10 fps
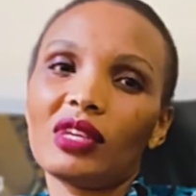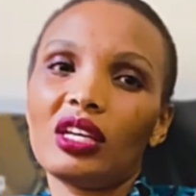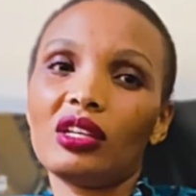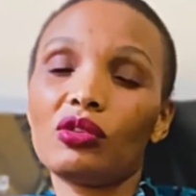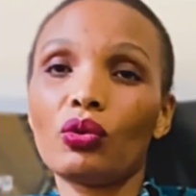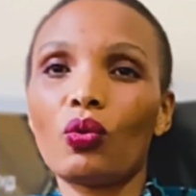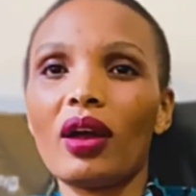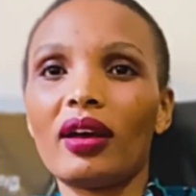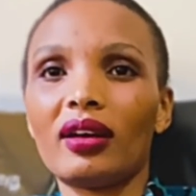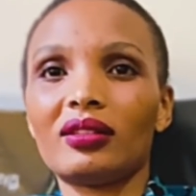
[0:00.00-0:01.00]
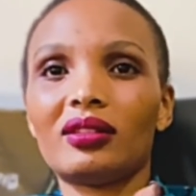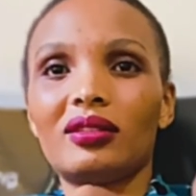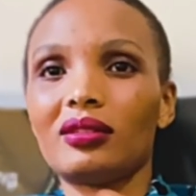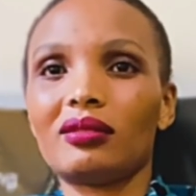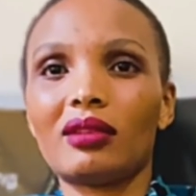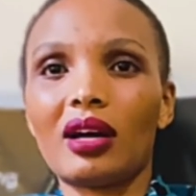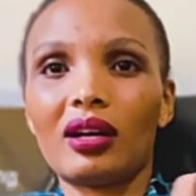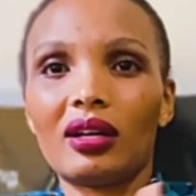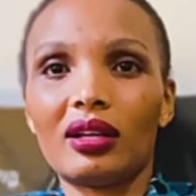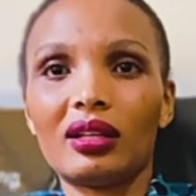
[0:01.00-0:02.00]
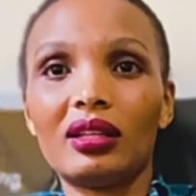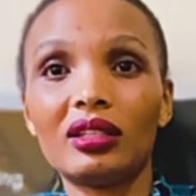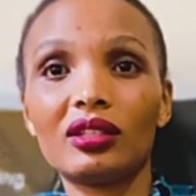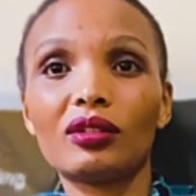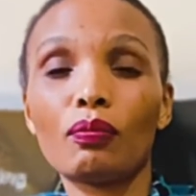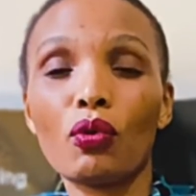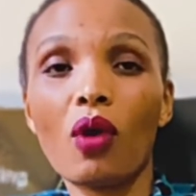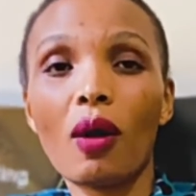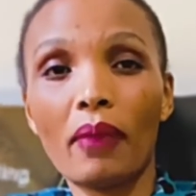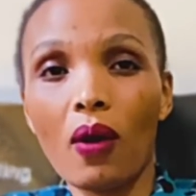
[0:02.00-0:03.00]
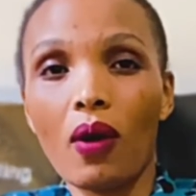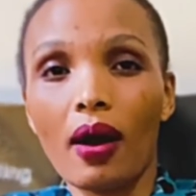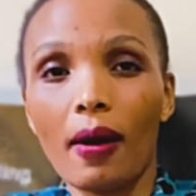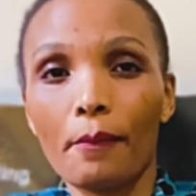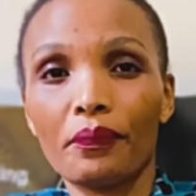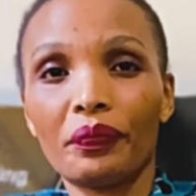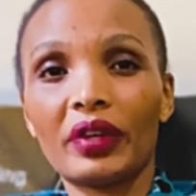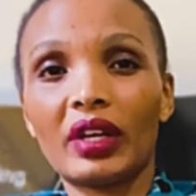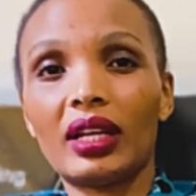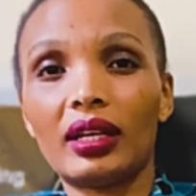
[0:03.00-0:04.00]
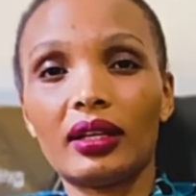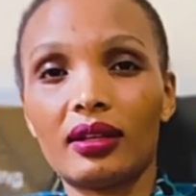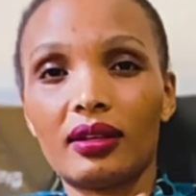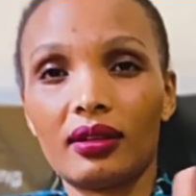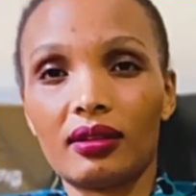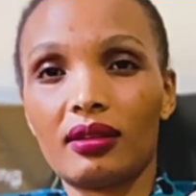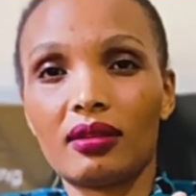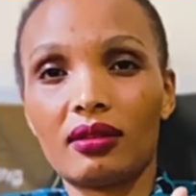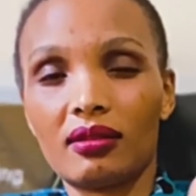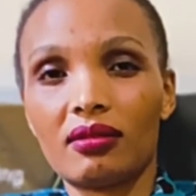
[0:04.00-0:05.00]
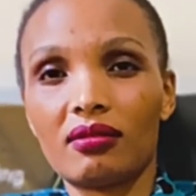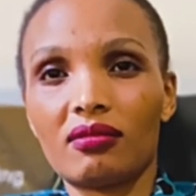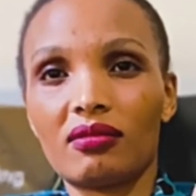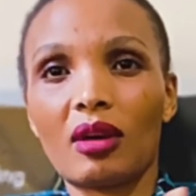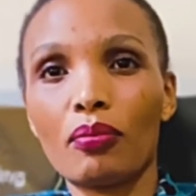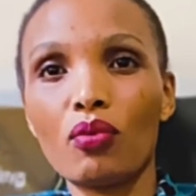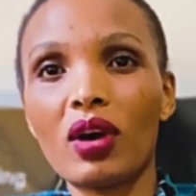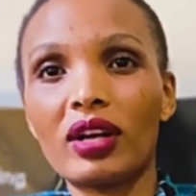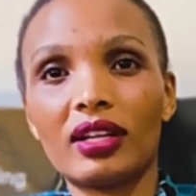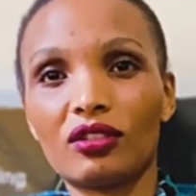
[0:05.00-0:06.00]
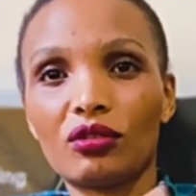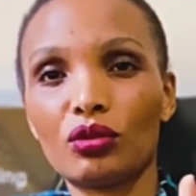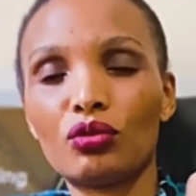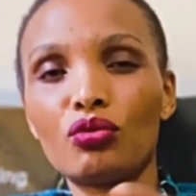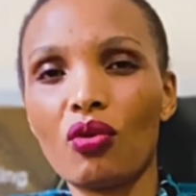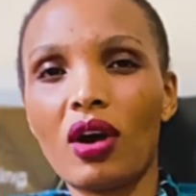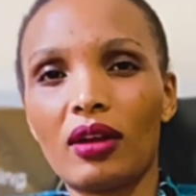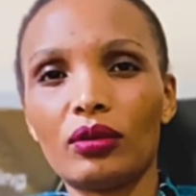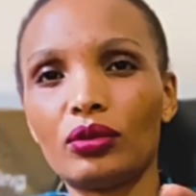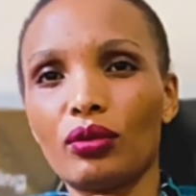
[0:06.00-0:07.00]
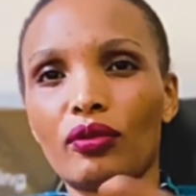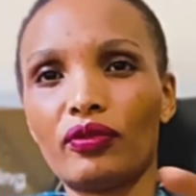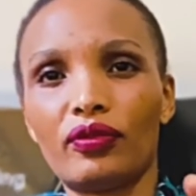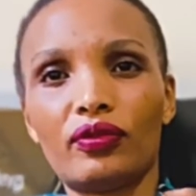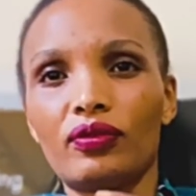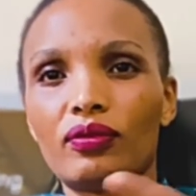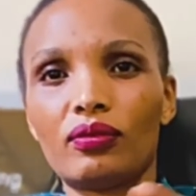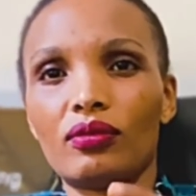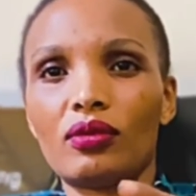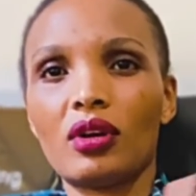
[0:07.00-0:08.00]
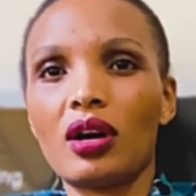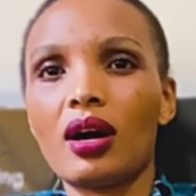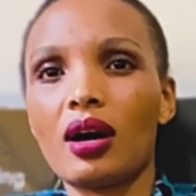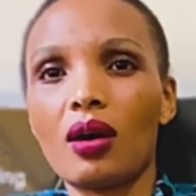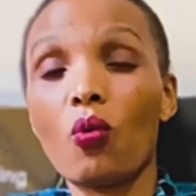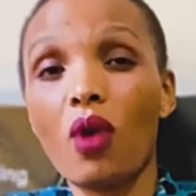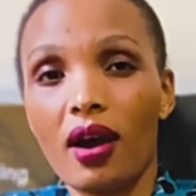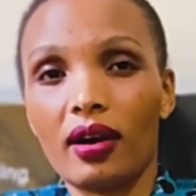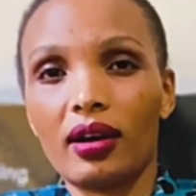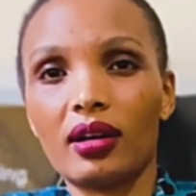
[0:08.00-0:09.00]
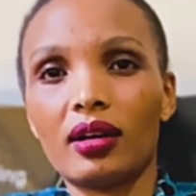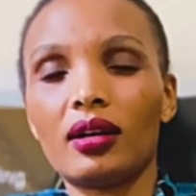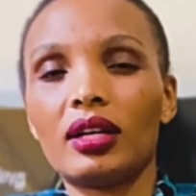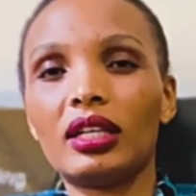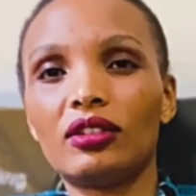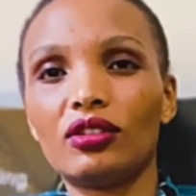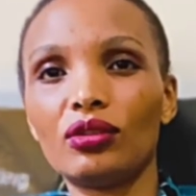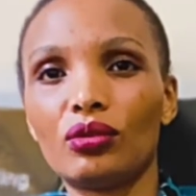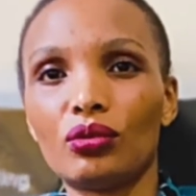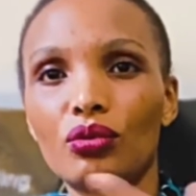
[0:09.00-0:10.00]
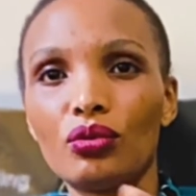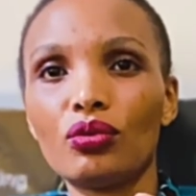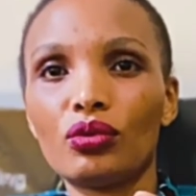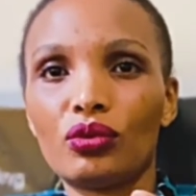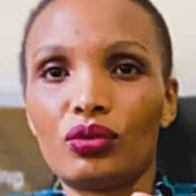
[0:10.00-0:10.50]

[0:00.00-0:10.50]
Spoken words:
it requires least bore power. Like the bore does not do a lot of work. It's you to do